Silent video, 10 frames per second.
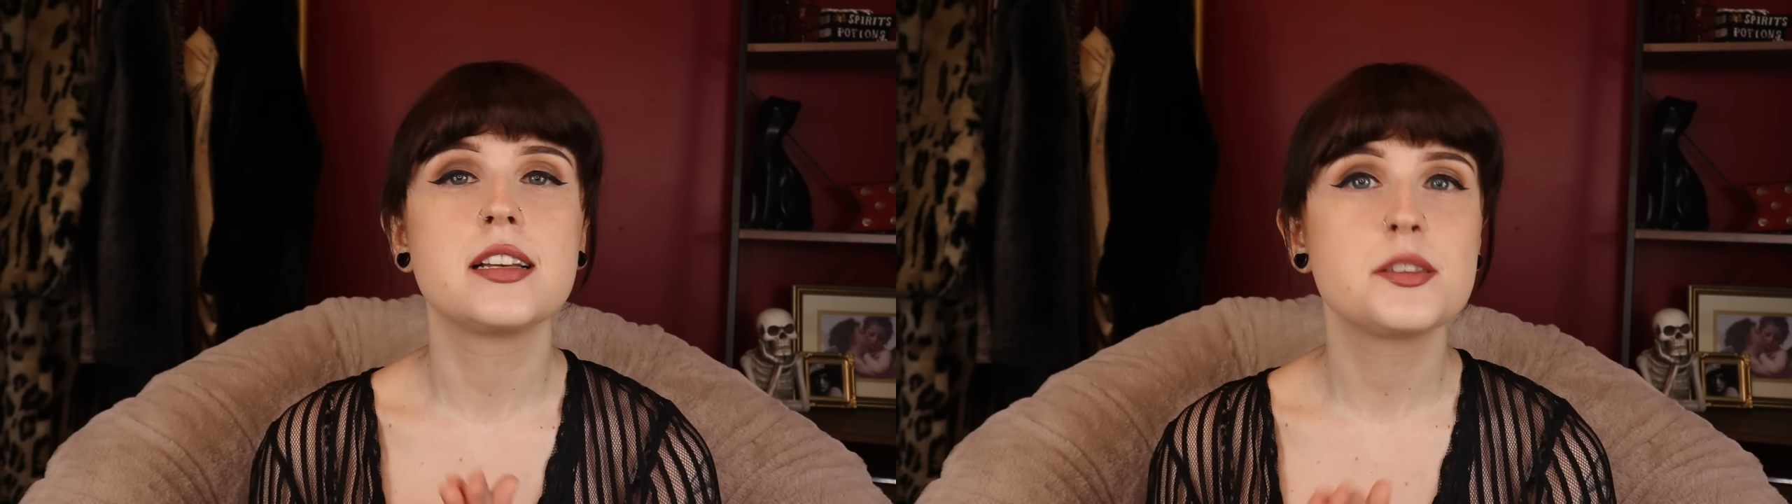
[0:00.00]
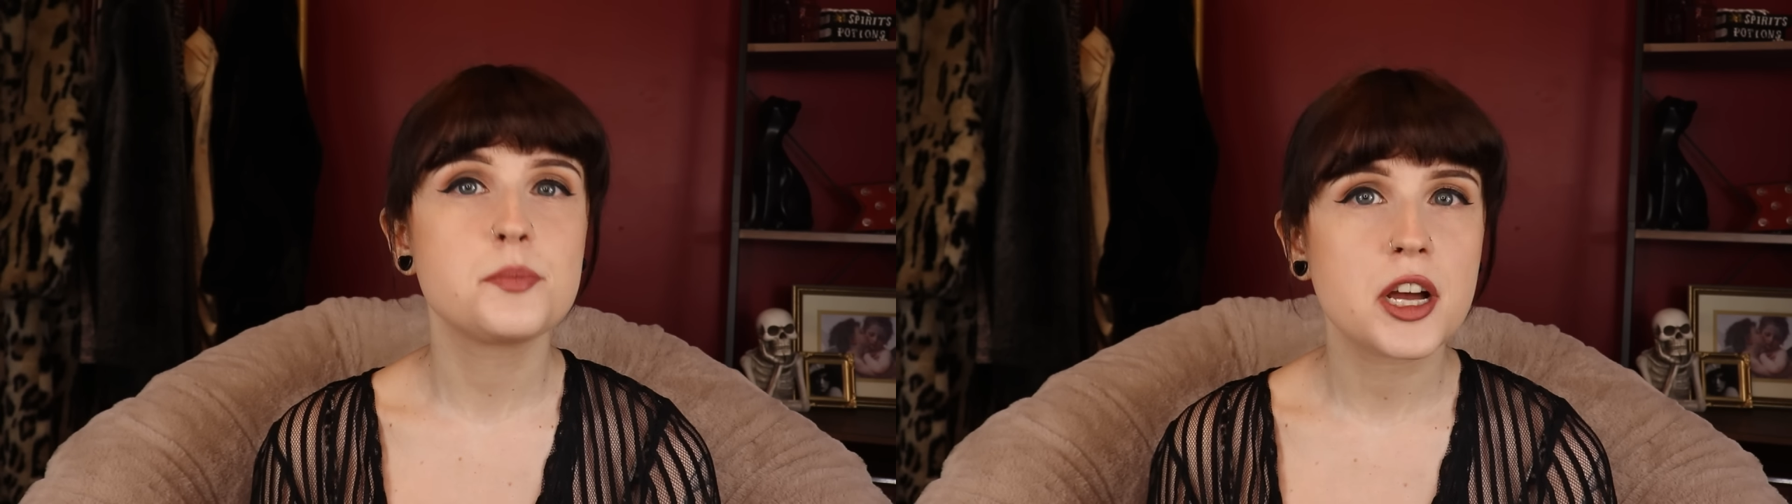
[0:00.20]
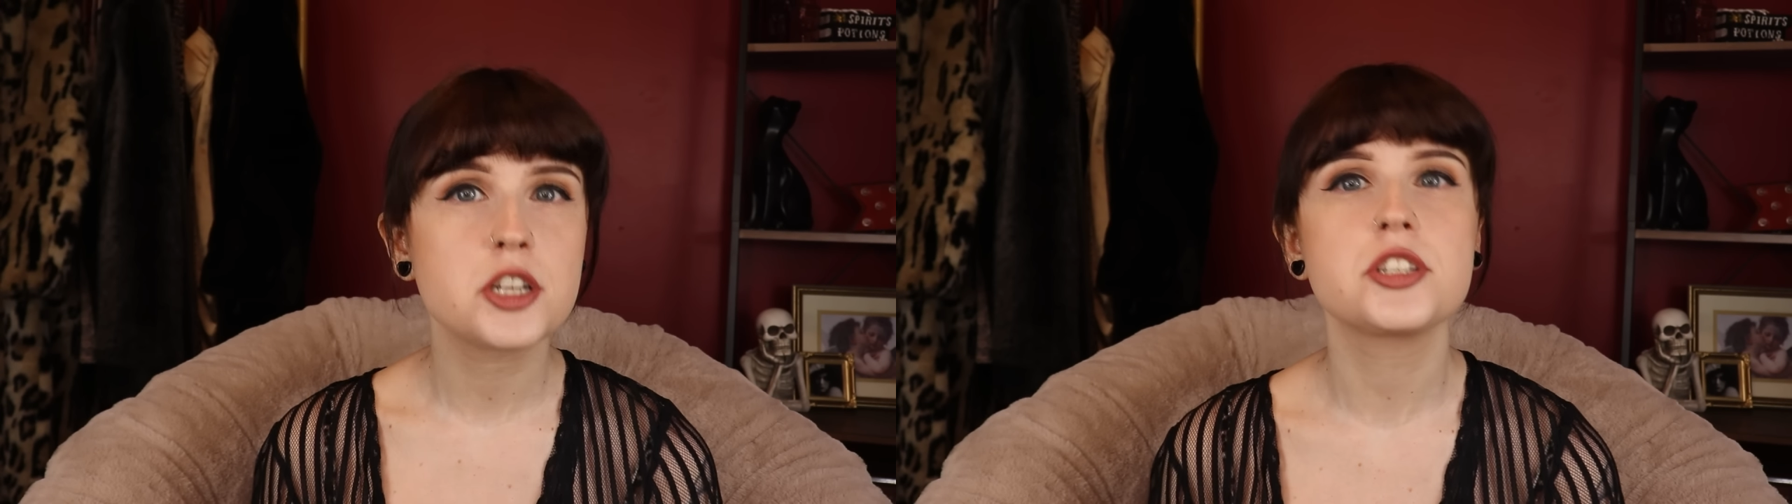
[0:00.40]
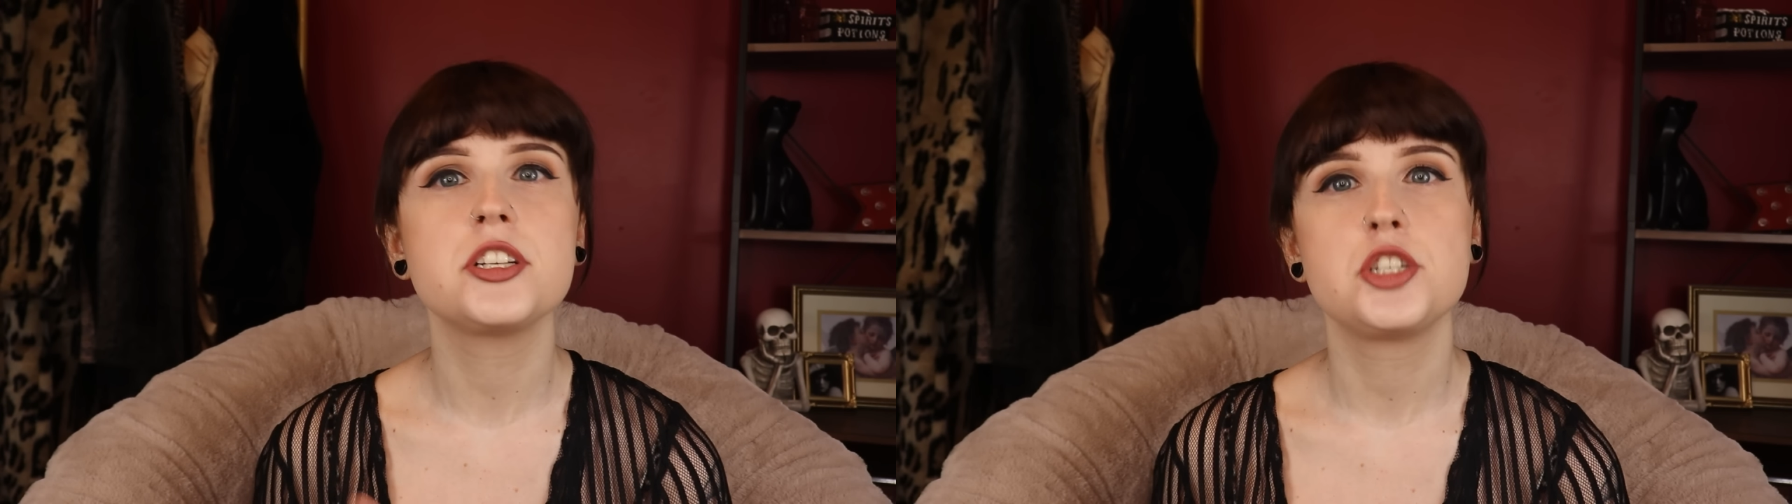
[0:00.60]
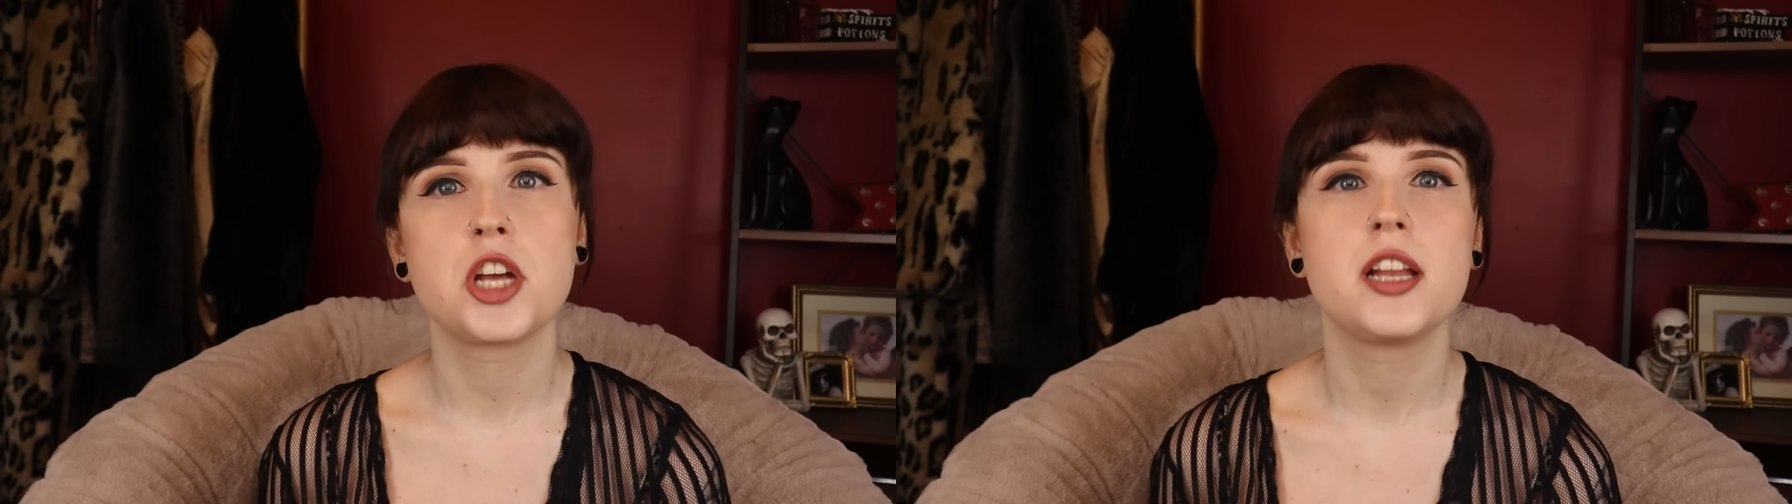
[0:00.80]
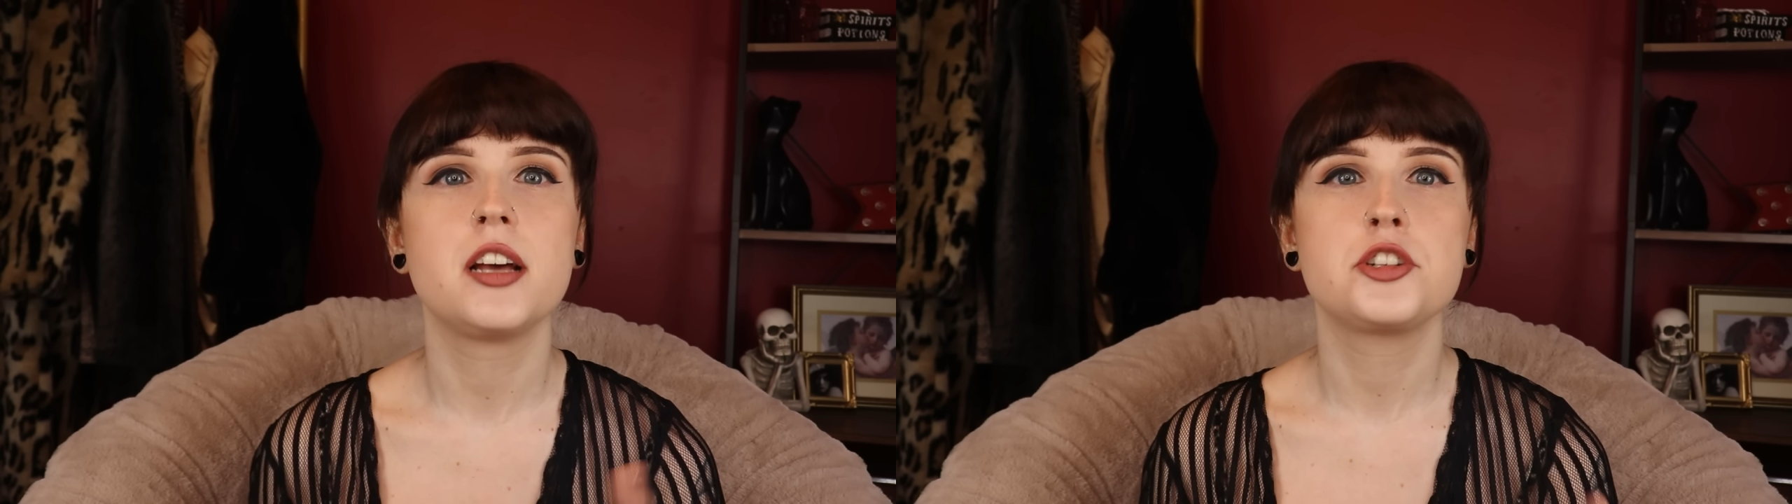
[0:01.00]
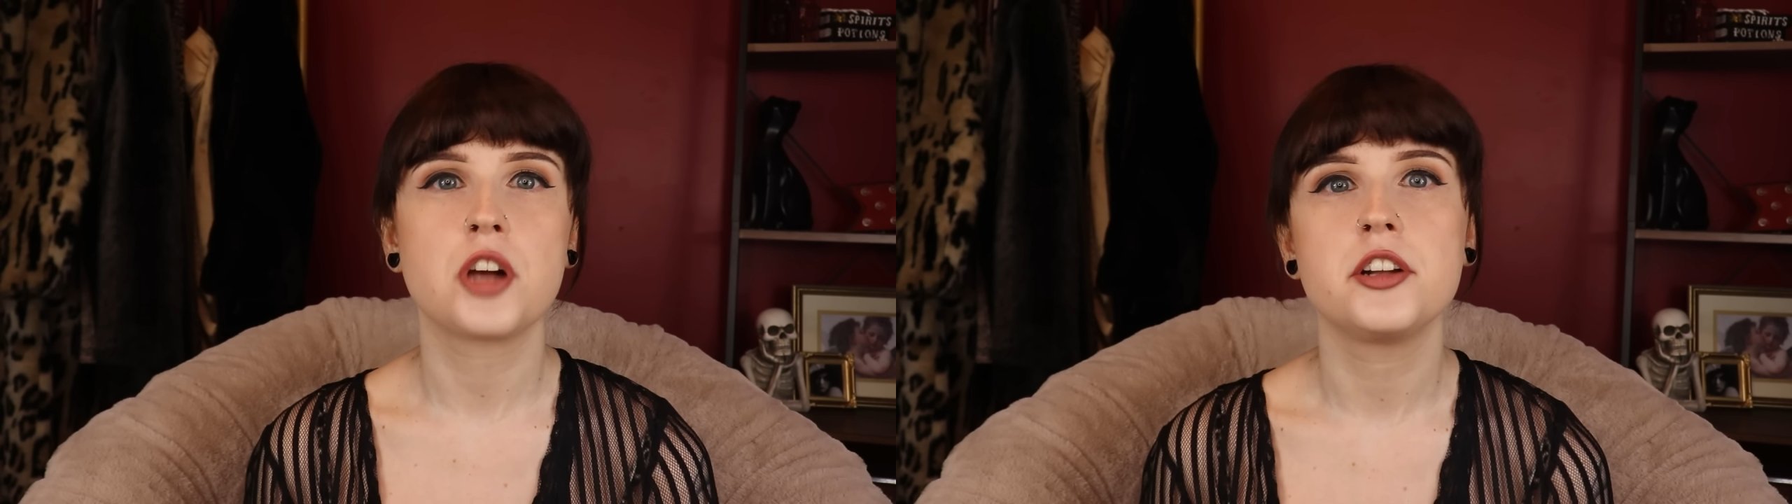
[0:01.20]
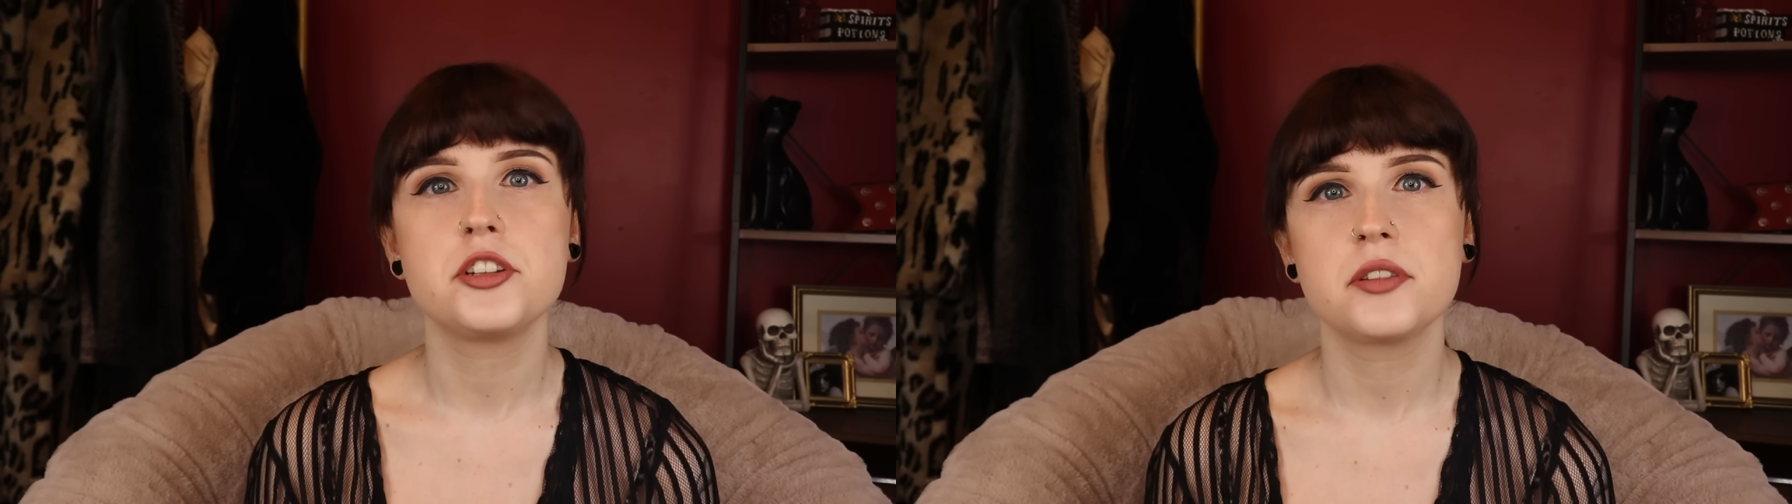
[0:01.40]
especially Jane and
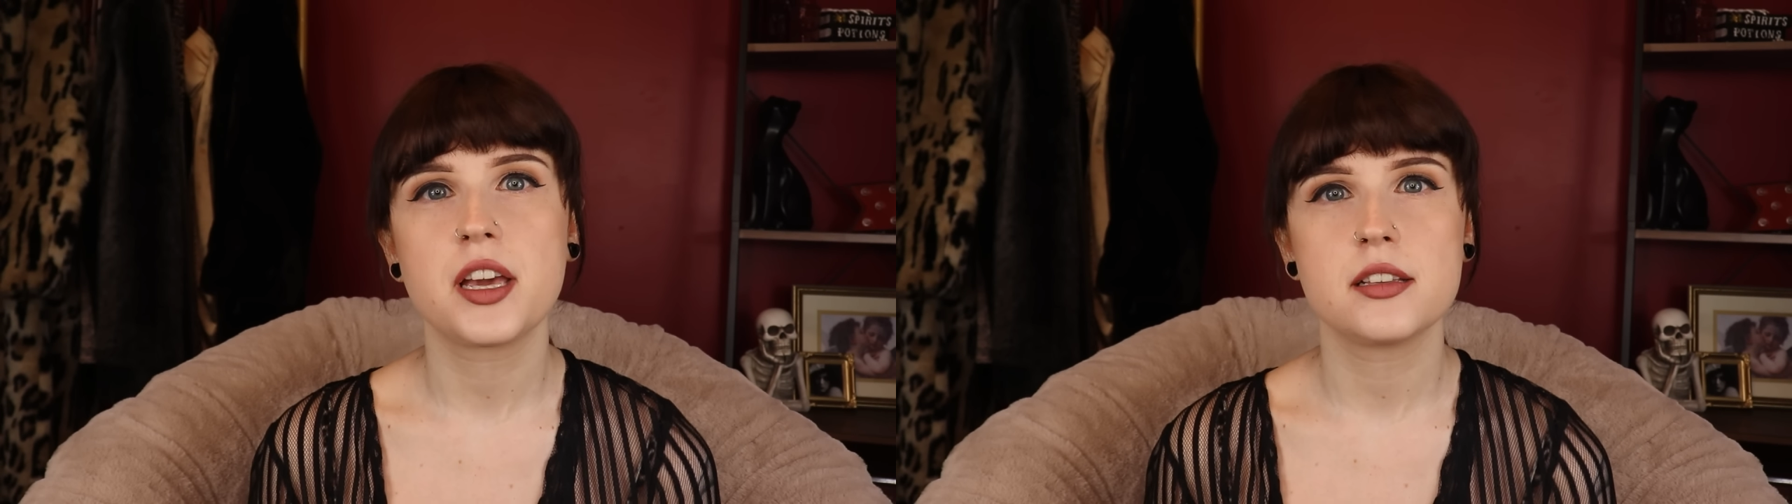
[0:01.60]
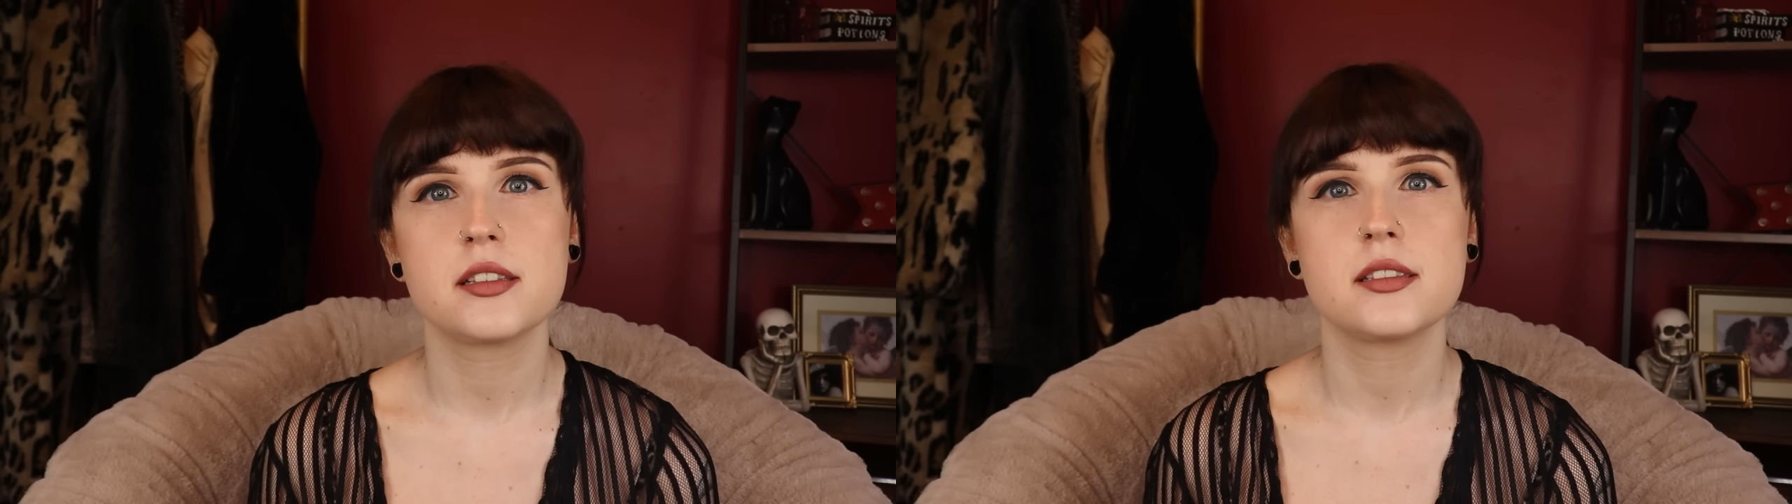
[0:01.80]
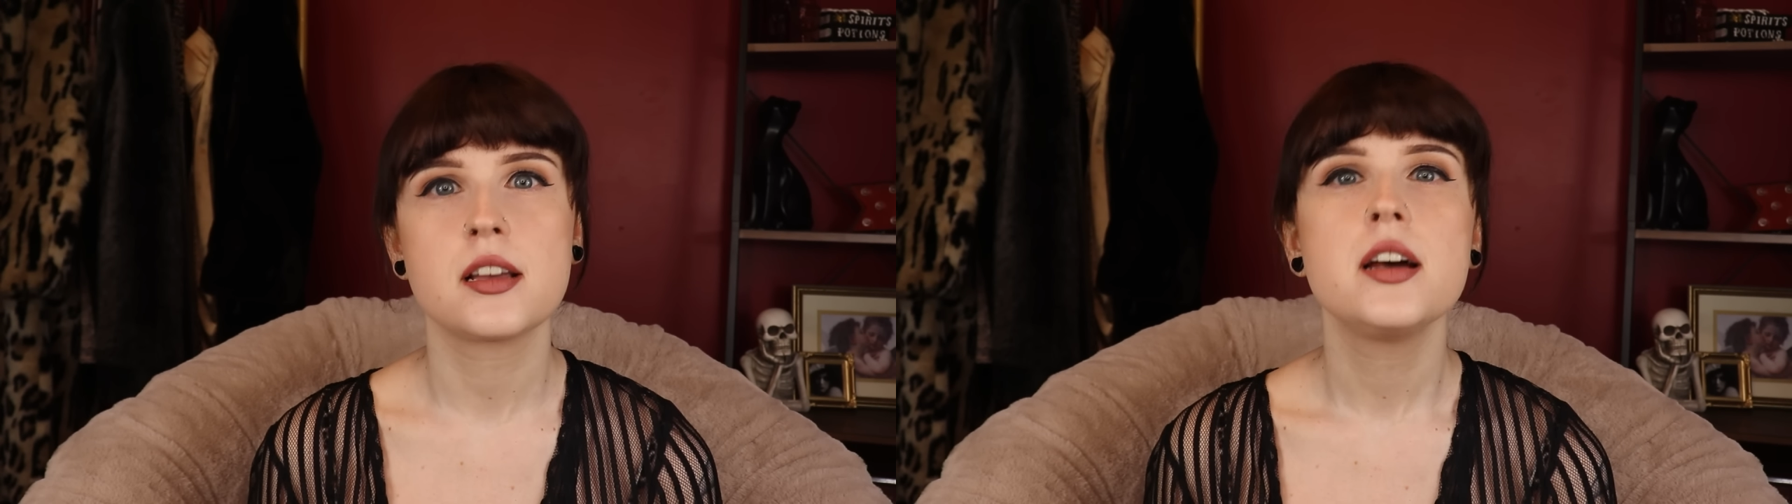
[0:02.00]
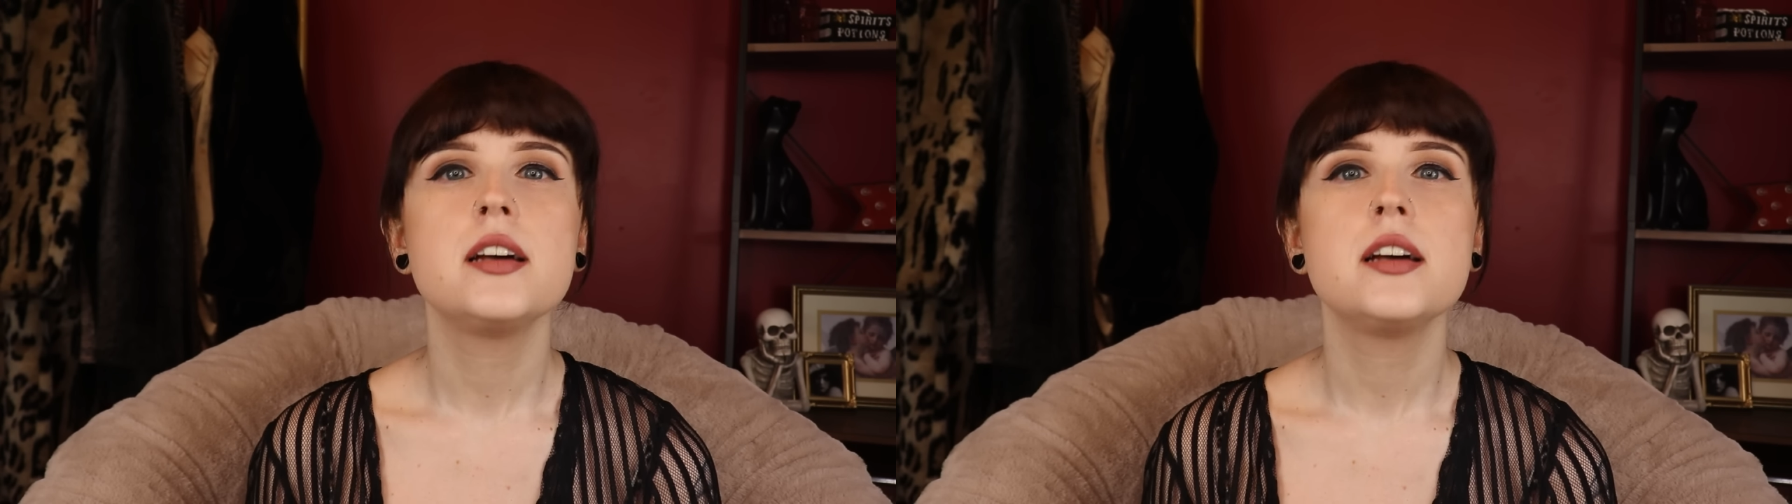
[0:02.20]
John Doe cases,